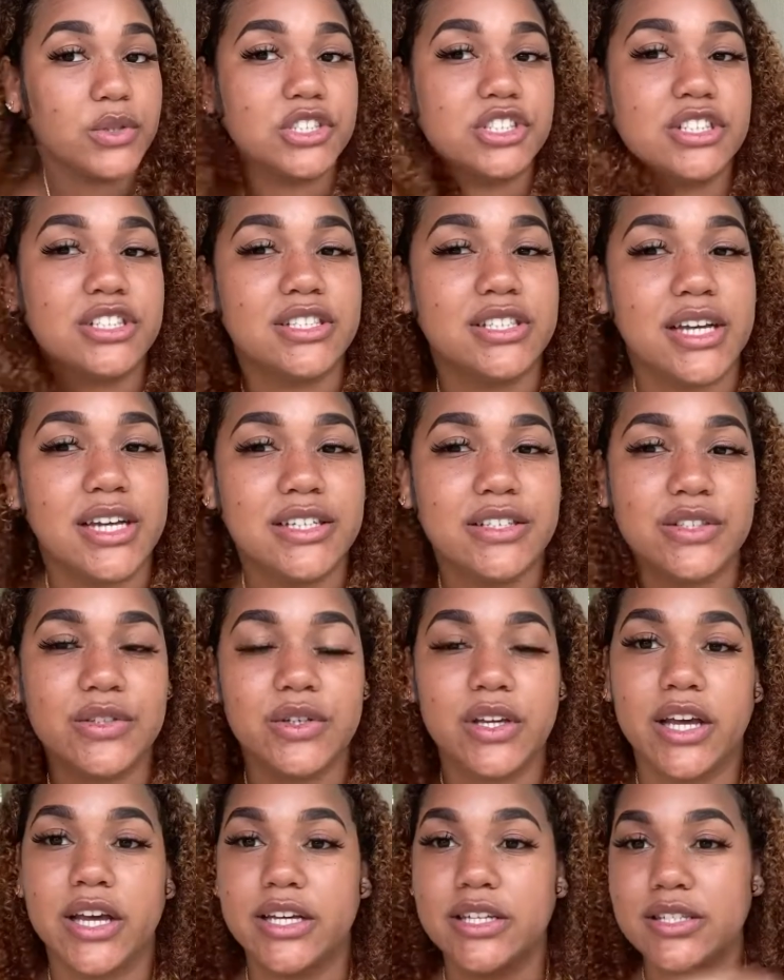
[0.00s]
question to ask you
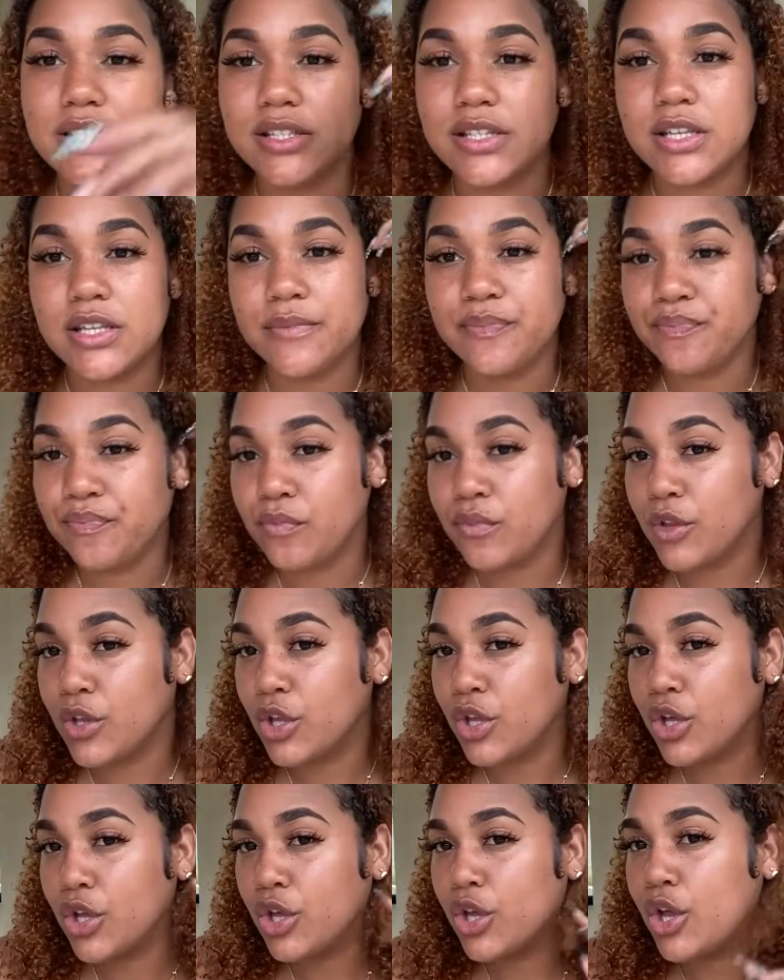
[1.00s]
guys.
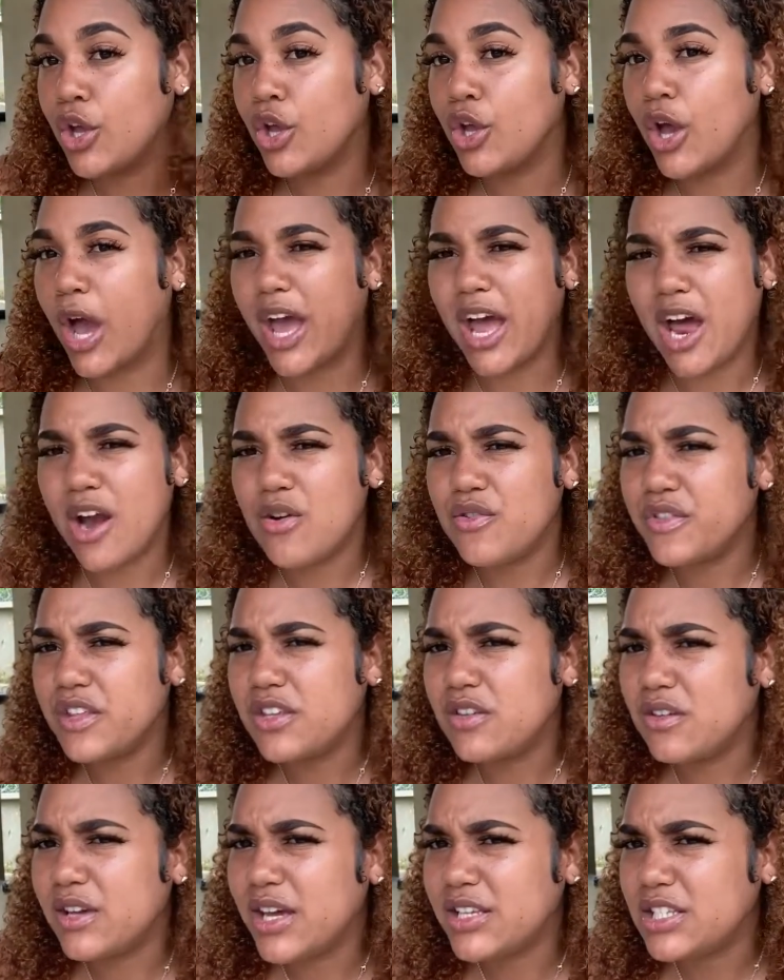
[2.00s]
I don't
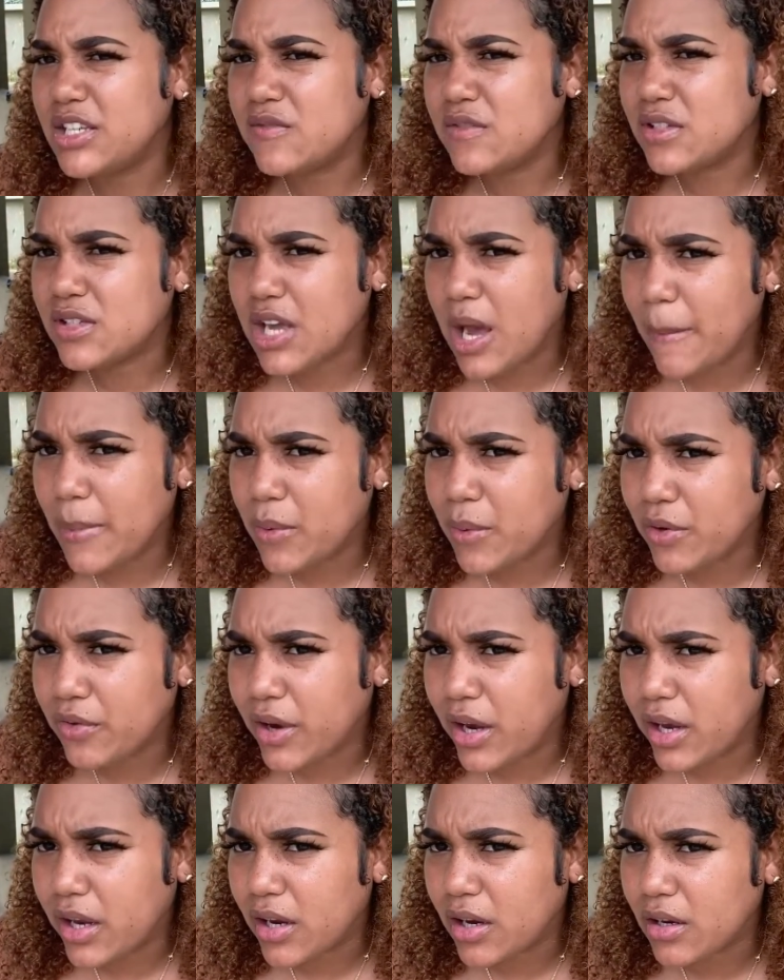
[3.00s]
think you guys even saw me with
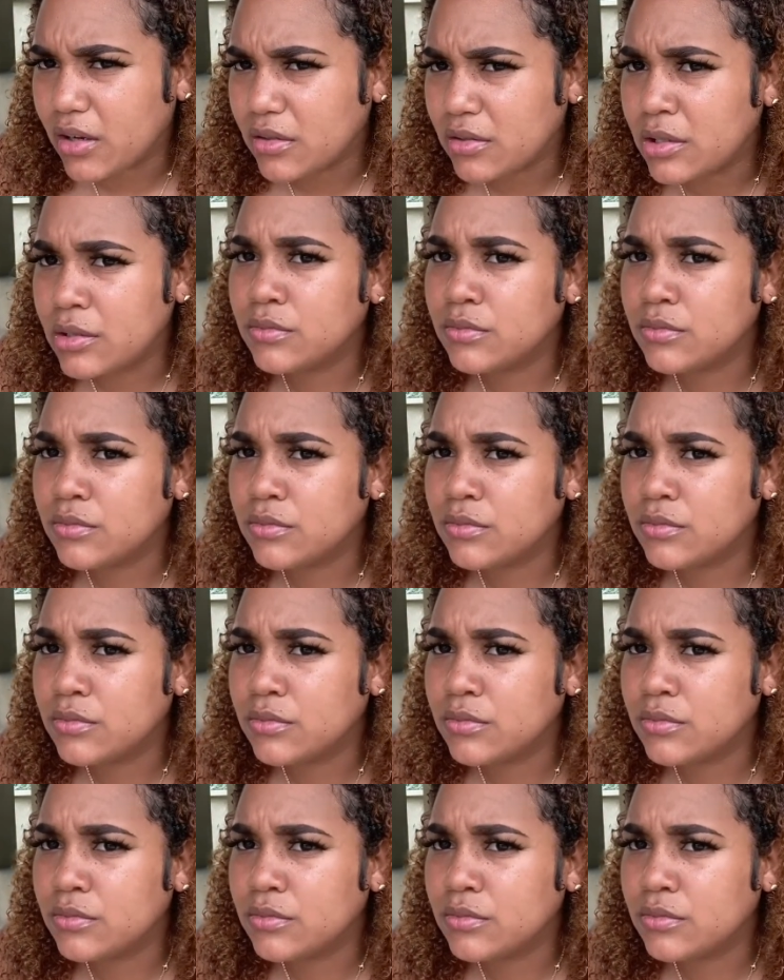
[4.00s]
red hair.